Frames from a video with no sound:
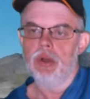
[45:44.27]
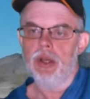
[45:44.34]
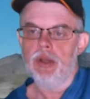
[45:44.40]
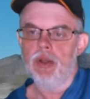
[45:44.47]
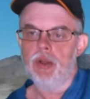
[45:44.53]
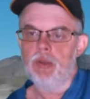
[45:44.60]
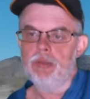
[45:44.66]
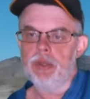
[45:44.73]

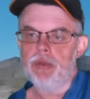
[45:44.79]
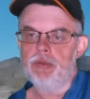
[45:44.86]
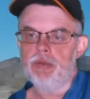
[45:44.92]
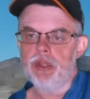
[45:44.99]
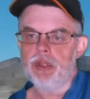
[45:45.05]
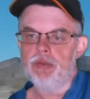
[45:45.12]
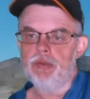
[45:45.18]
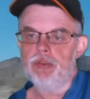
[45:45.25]
I hope they
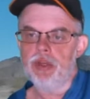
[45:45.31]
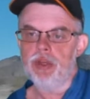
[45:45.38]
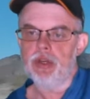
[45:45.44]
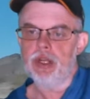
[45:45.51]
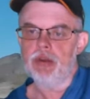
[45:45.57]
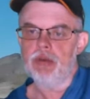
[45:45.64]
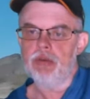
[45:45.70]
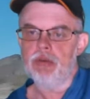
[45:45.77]
finally
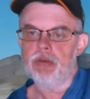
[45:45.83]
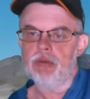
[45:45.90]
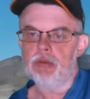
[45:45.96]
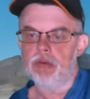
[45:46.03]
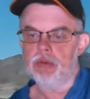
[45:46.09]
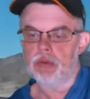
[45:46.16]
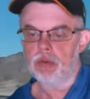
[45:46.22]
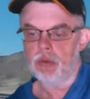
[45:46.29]
figure out
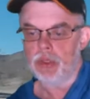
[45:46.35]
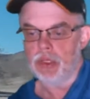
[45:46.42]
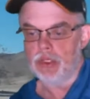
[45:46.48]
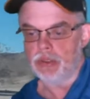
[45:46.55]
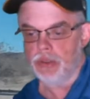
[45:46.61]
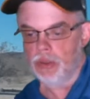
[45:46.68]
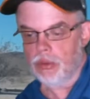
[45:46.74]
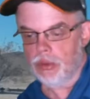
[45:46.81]

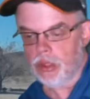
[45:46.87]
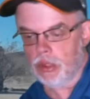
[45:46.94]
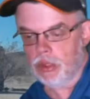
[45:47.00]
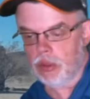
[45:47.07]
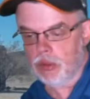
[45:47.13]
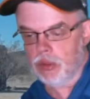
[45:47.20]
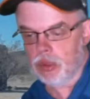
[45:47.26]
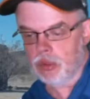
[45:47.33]
what is
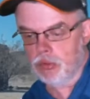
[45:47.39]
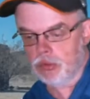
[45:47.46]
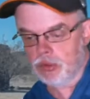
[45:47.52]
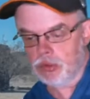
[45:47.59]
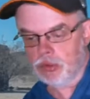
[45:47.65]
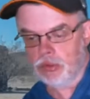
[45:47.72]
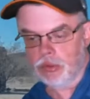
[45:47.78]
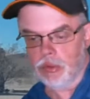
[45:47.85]
going on,
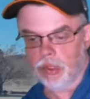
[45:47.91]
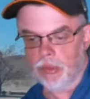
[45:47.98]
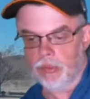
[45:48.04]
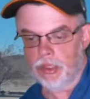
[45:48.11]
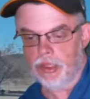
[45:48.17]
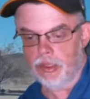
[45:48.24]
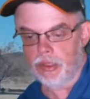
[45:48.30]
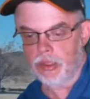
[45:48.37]

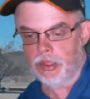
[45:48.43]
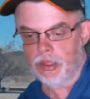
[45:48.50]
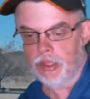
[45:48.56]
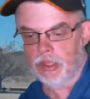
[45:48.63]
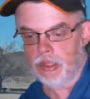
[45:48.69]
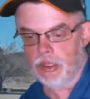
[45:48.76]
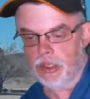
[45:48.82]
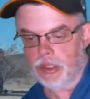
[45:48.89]
I mean,
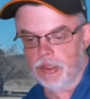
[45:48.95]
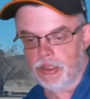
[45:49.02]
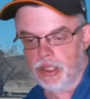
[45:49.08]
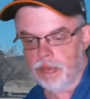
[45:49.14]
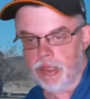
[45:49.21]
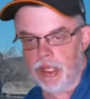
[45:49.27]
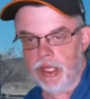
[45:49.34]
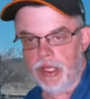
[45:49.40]
it
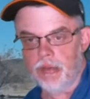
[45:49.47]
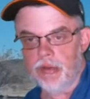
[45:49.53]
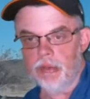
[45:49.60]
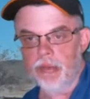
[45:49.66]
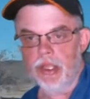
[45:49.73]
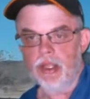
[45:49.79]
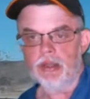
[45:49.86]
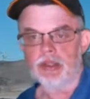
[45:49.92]
seemed like it
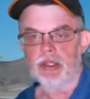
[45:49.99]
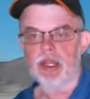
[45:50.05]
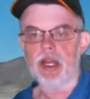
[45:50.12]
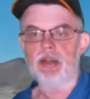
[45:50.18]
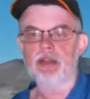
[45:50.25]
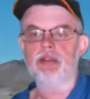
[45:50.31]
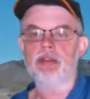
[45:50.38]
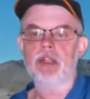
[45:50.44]
would make the
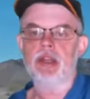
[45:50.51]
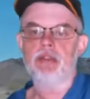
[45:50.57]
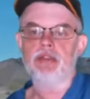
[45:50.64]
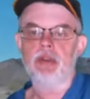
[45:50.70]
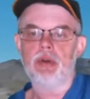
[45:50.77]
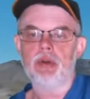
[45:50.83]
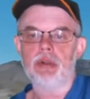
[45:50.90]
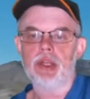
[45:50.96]
doctors'
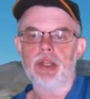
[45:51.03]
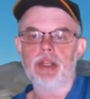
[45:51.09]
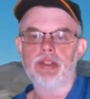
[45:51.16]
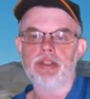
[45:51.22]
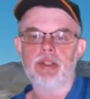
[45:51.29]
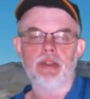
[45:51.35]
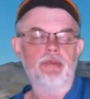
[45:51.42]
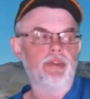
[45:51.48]
lives a whole lot
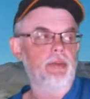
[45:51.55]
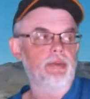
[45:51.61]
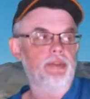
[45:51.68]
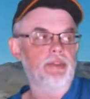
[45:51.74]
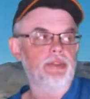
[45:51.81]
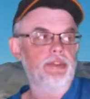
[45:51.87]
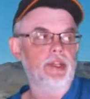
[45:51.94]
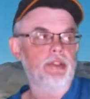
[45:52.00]
easier if they
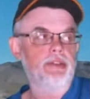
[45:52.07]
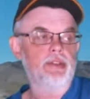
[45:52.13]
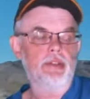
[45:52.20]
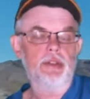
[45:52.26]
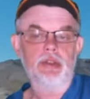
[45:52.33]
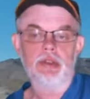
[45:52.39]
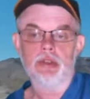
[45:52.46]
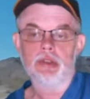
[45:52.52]
would just test
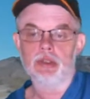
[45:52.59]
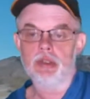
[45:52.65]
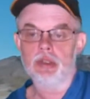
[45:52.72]
her.